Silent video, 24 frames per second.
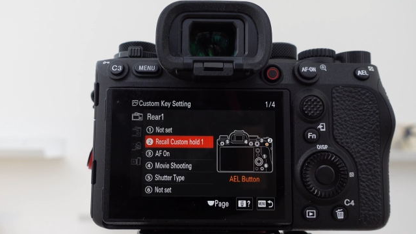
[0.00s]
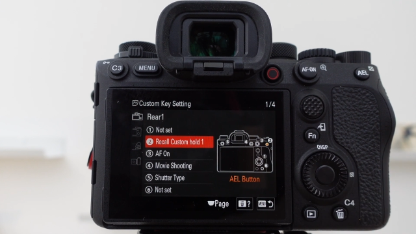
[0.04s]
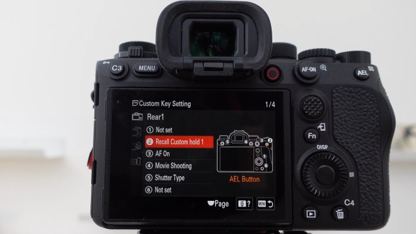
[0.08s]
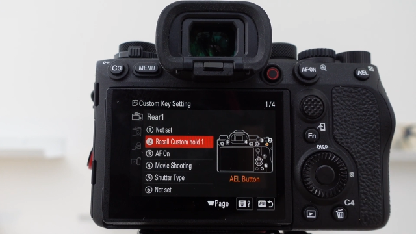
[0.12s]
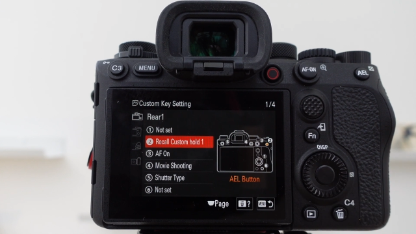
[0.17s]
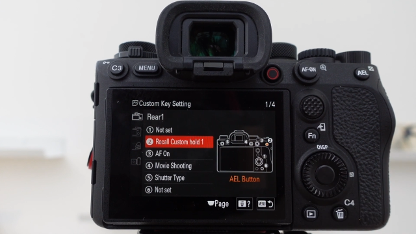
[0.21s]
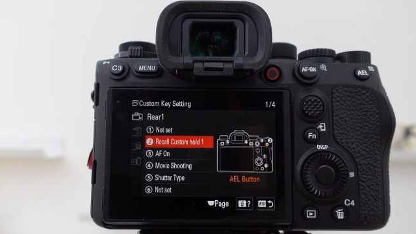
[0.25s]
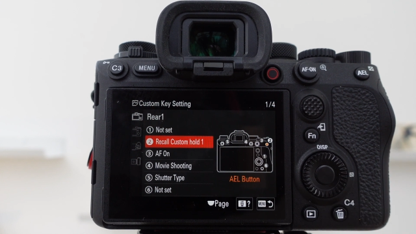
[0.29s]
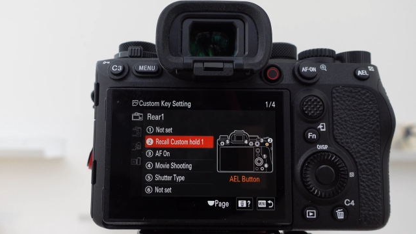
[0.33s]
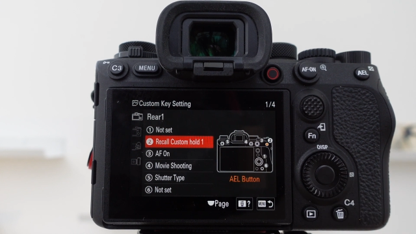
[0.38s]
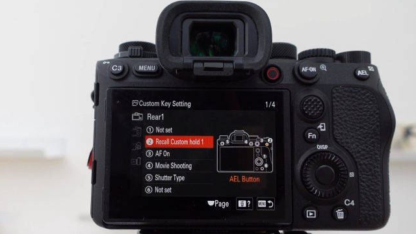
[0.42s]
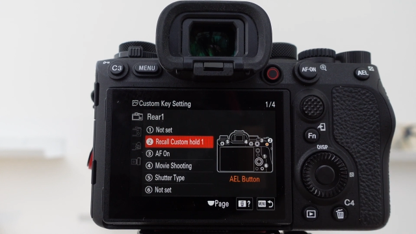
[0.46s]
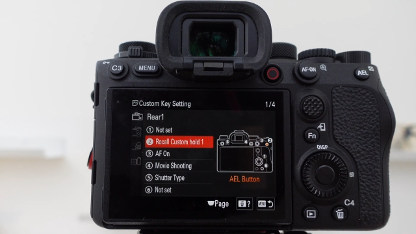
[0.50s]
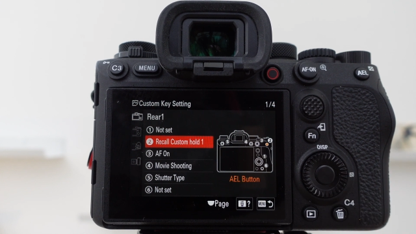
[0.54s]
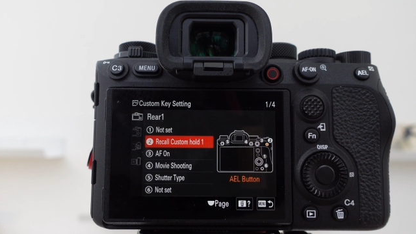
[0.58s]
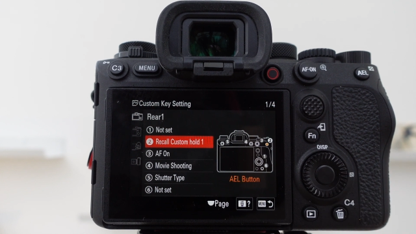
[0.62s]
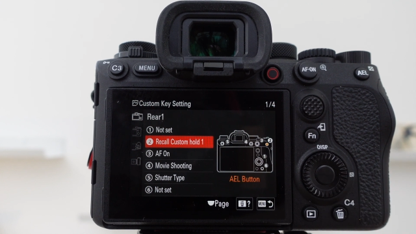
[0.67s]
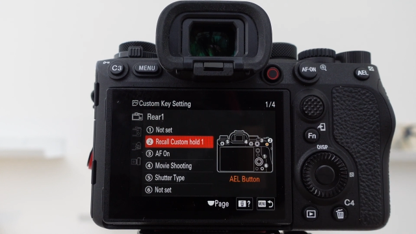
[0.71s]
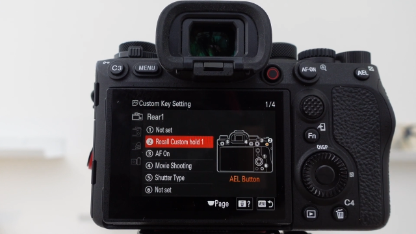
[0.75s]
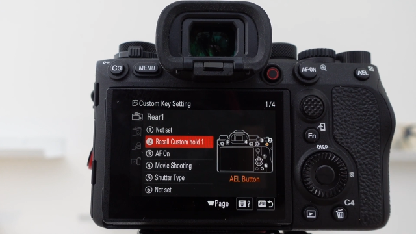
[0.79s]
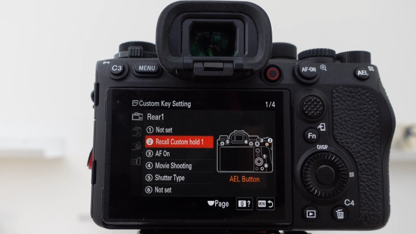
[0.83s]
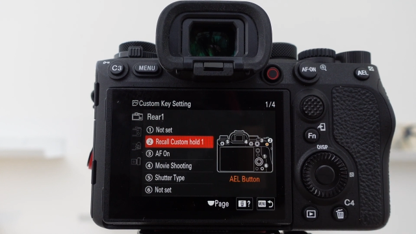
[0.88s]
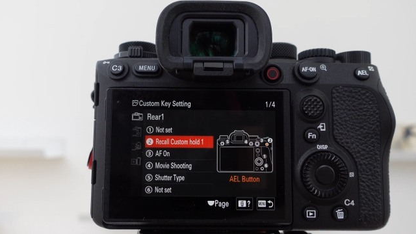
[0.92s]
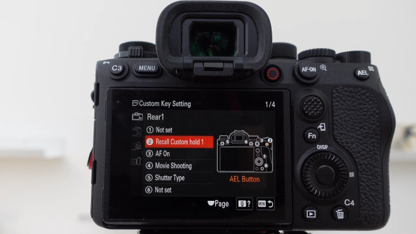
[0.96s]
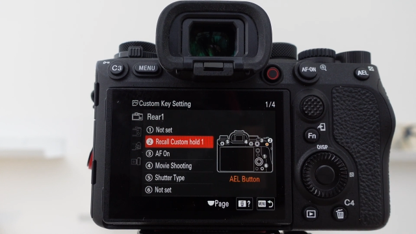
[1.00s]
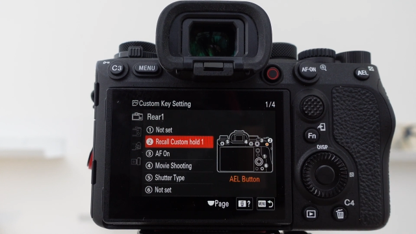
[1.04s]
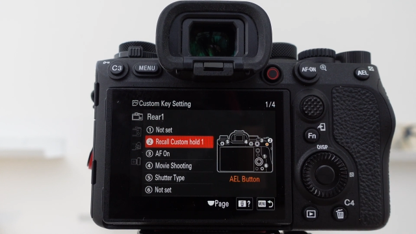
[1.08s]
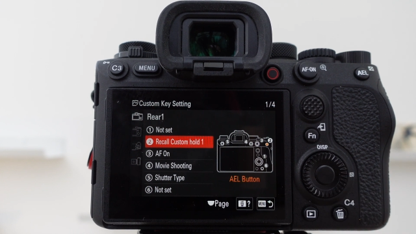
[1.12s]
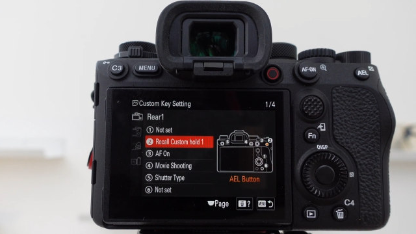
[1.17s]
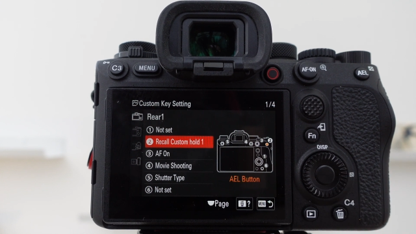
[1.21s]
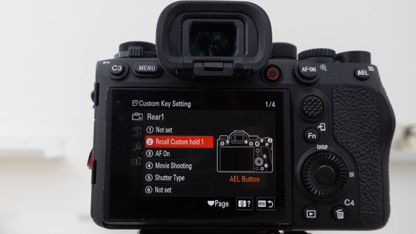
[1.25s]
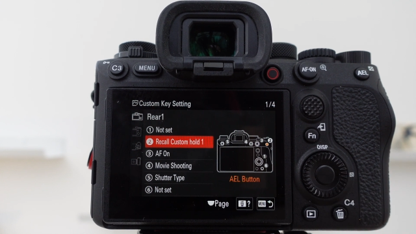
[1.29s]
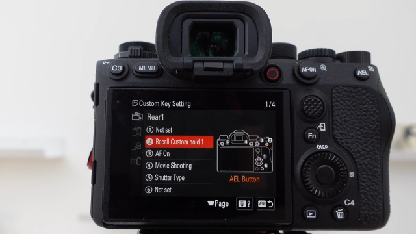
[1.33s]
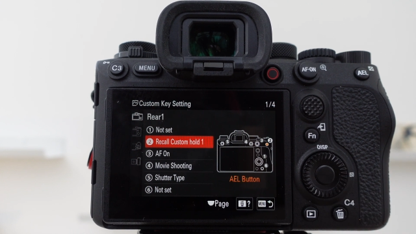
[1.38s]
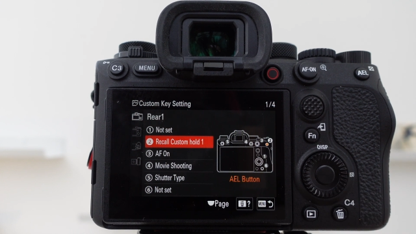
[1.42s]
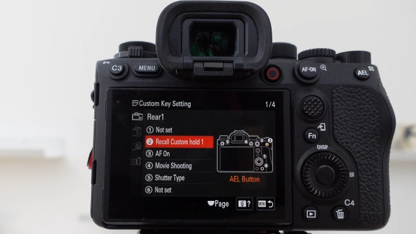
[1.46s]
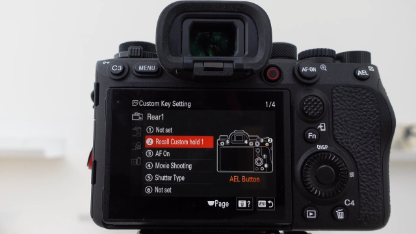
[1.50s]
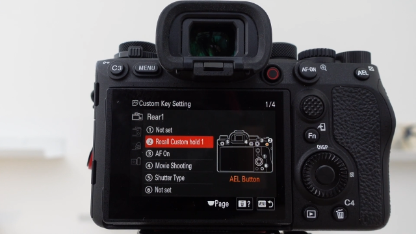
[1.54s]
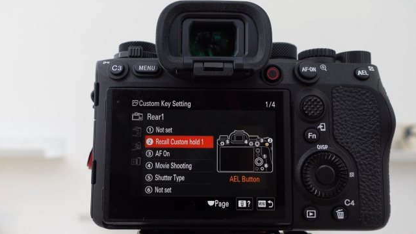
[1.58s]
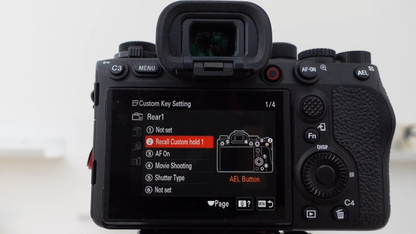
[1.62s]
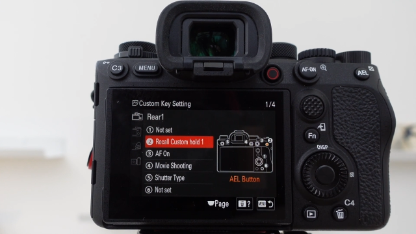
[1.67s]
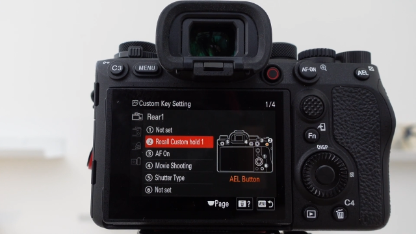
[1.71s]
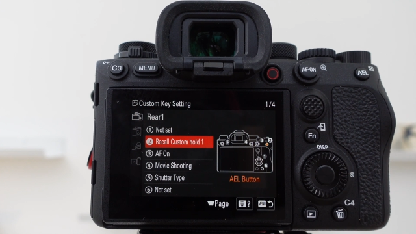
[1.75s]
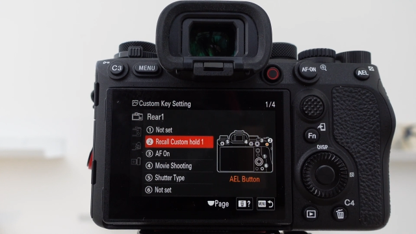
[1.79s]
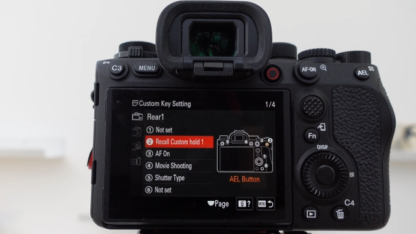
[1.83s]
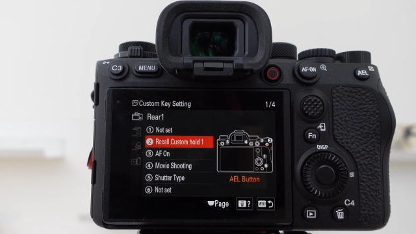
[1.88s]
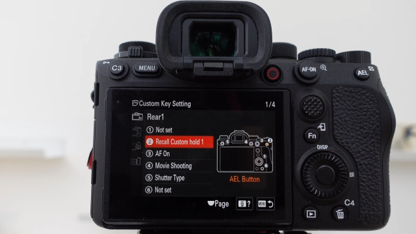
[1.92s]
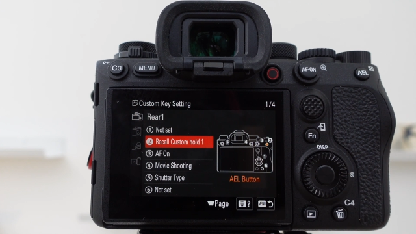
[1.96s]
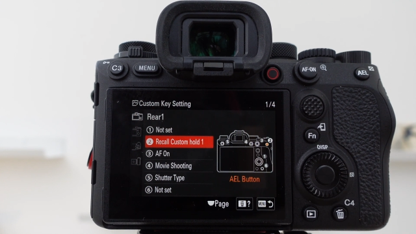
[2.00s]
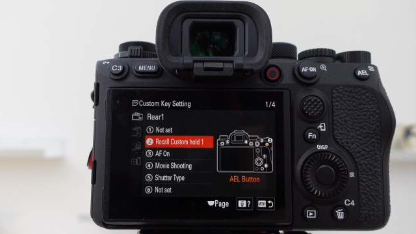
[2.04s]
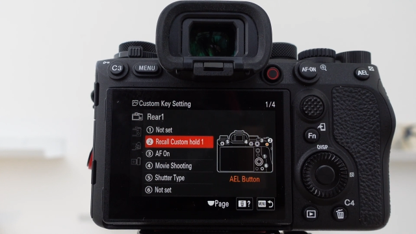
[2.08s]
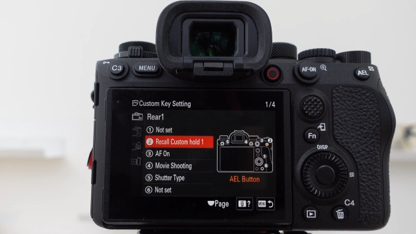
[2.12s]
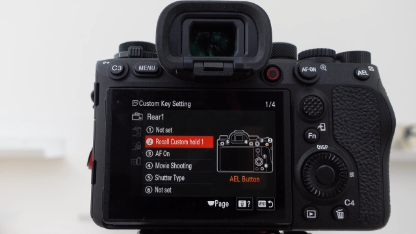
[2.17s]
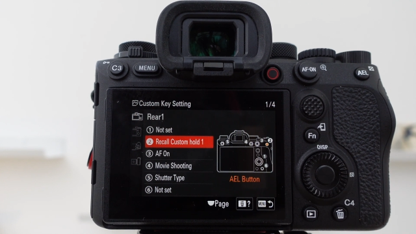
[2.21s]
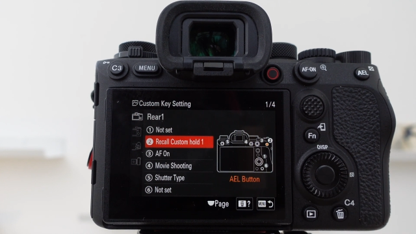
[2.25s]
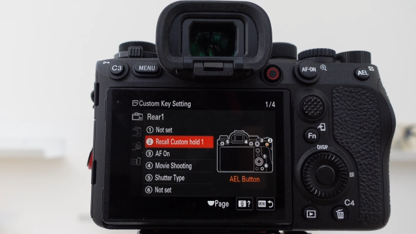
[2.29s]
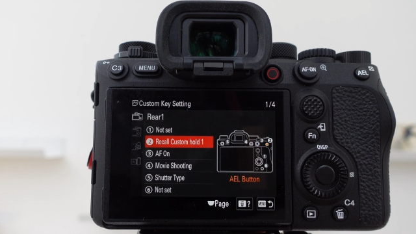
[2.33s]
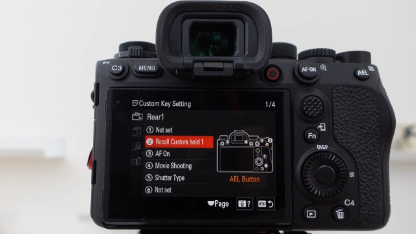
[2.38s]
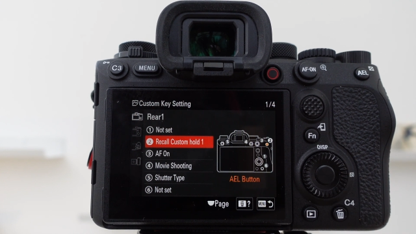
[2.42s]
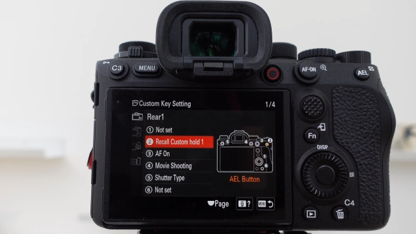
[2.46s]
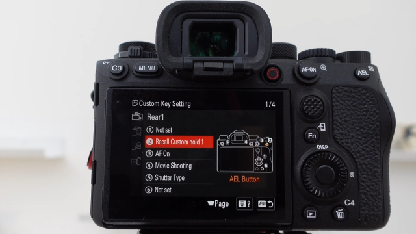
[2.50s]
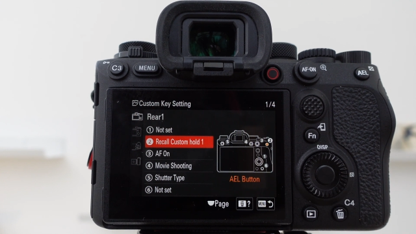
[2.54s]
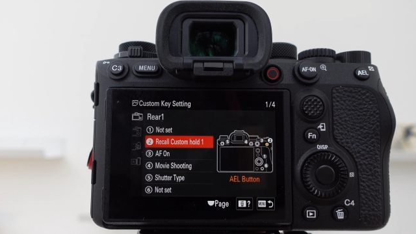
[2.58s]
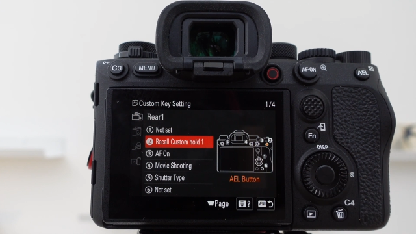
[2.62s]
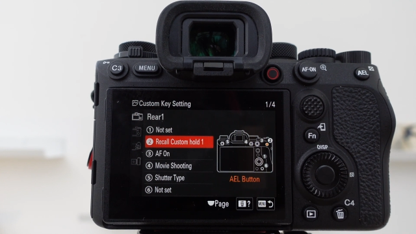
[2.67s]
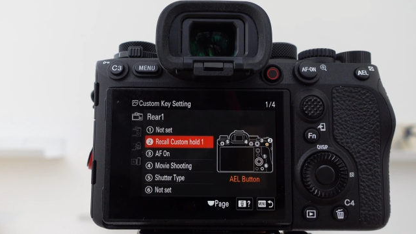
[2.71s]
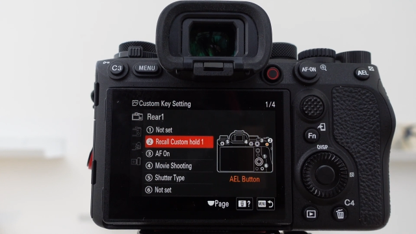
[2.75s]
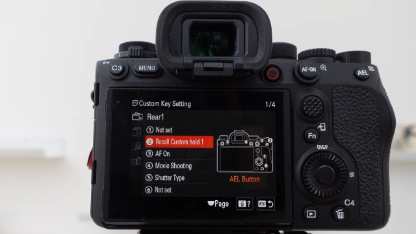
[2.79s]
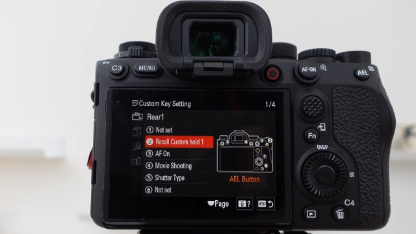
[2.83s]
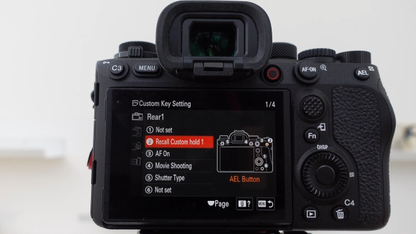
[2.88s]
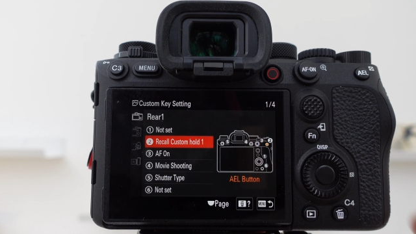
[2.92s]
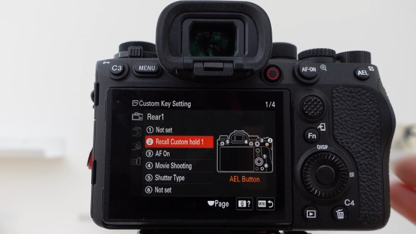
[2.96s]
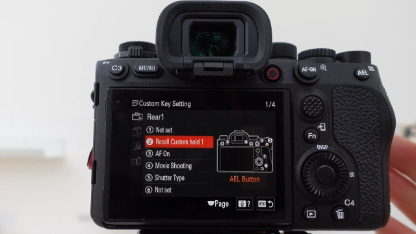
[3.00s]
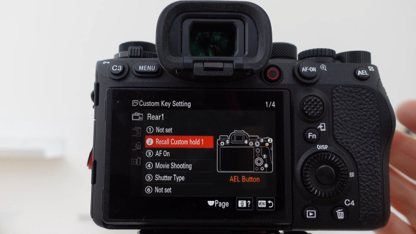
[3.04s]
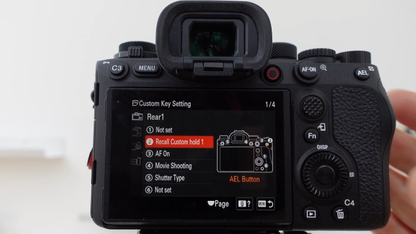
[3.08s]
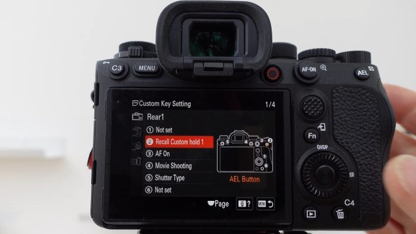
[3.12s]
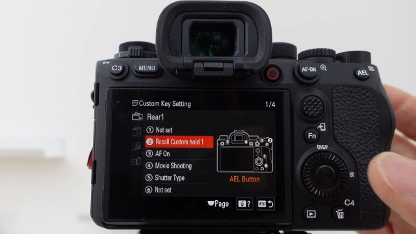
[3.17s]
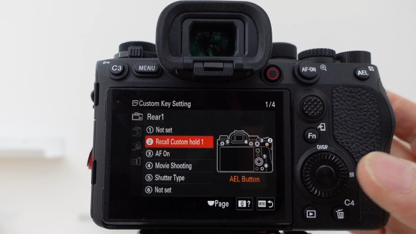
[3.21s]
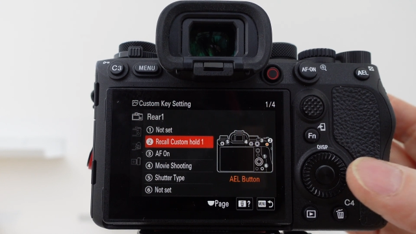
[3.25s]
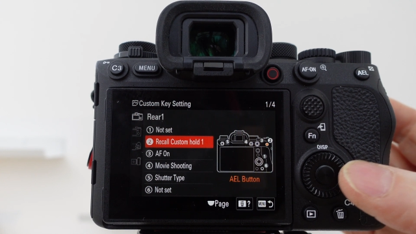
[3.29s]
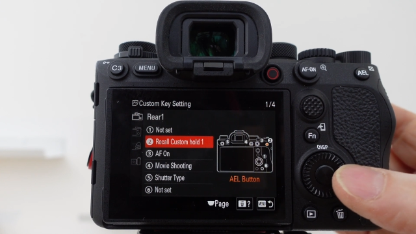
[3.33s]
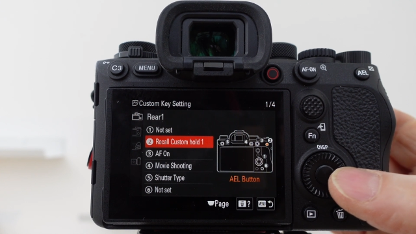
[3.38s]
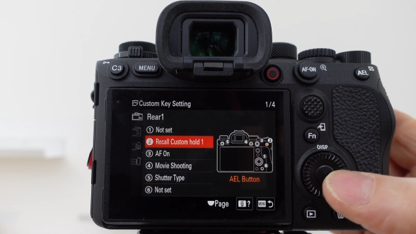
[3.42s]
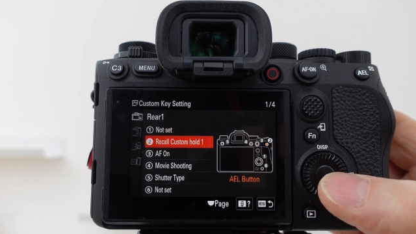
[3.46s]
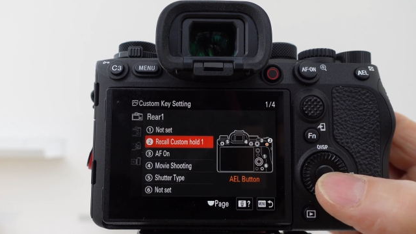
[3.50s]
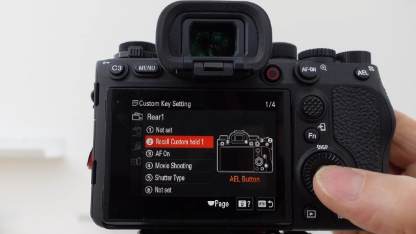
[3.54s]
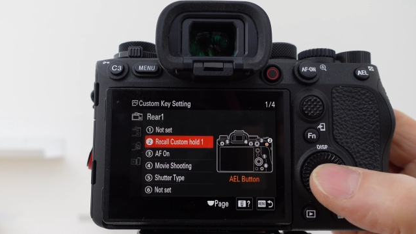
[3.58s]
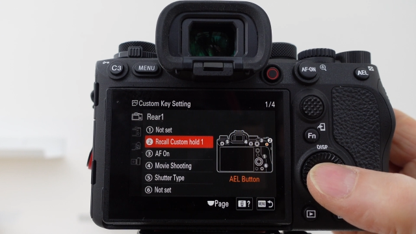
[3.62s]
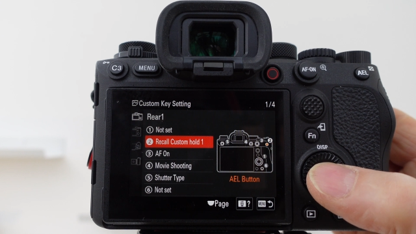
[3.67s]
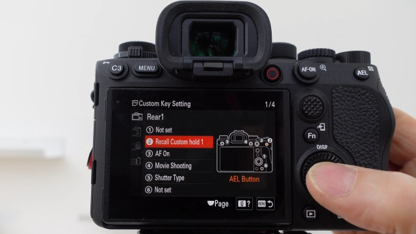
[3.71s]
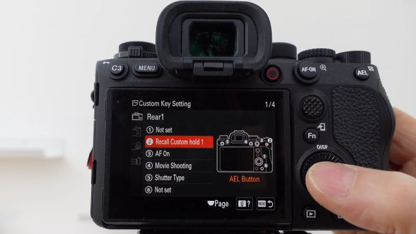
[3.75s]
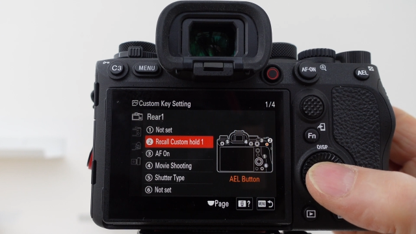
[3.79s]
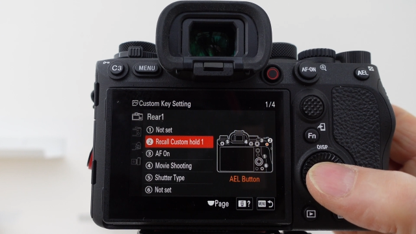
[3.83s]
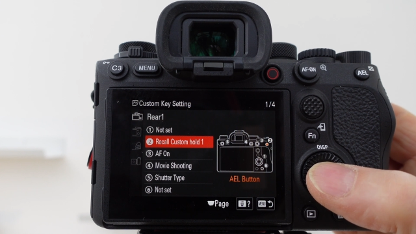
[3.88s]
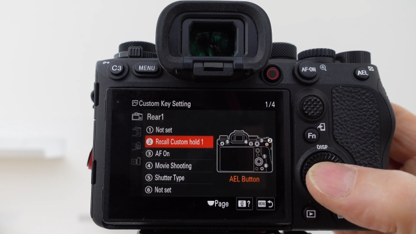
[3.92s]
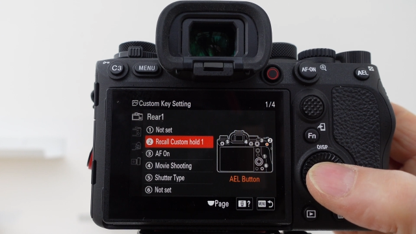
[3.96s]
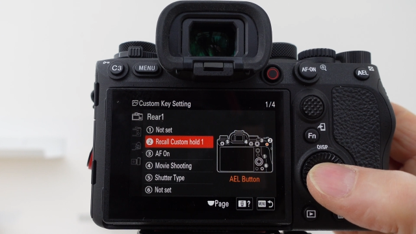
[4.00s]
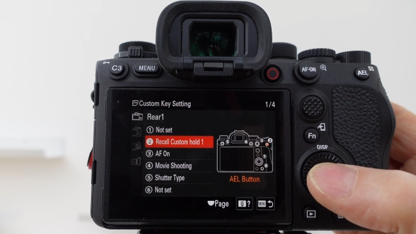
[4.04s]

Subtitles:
Nobody's mouth can be seen.